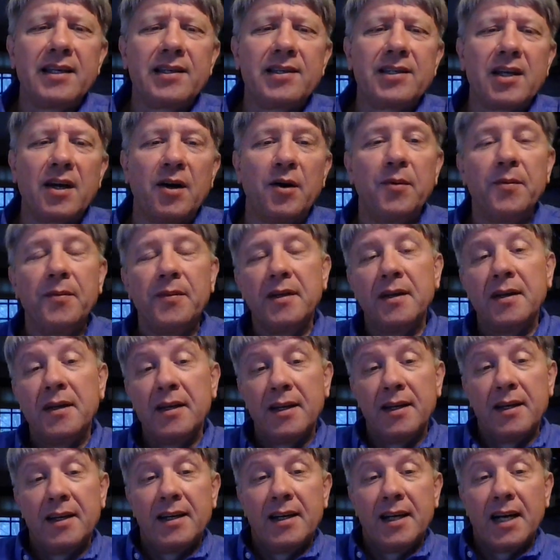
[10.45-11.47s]
So
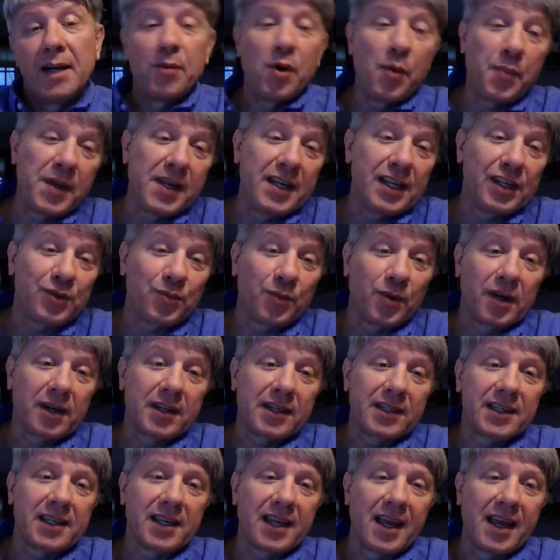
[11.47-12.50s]
I'm hoping this
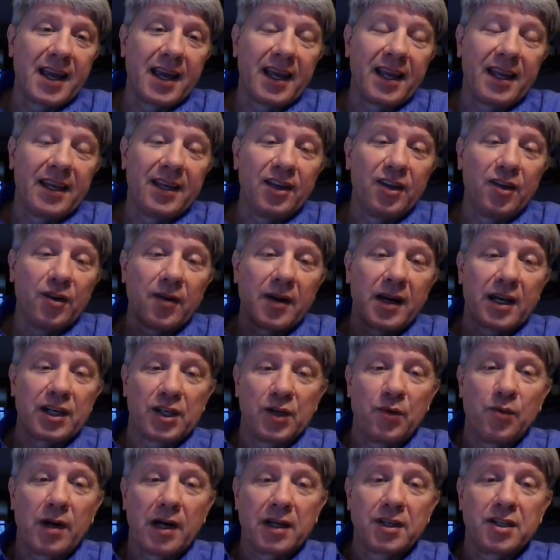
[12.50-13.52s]
works and you're
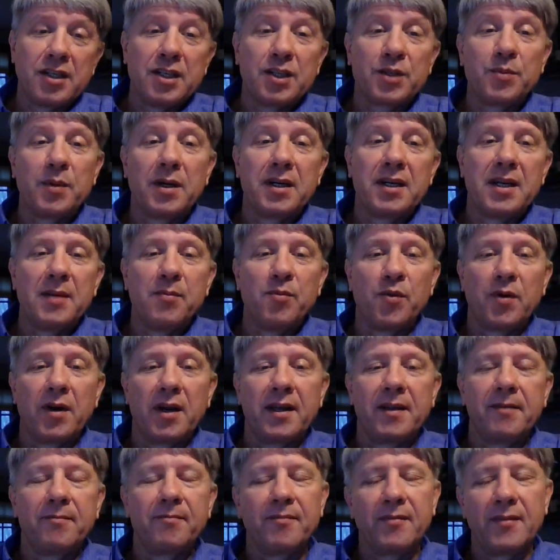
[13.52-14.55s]
actually watching this Monday
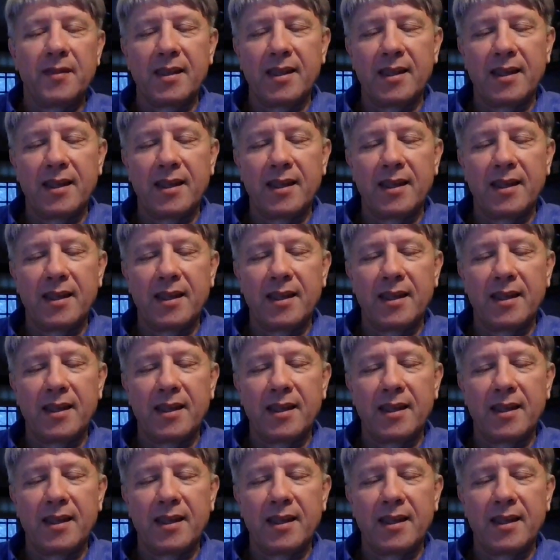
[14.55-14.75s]
morning.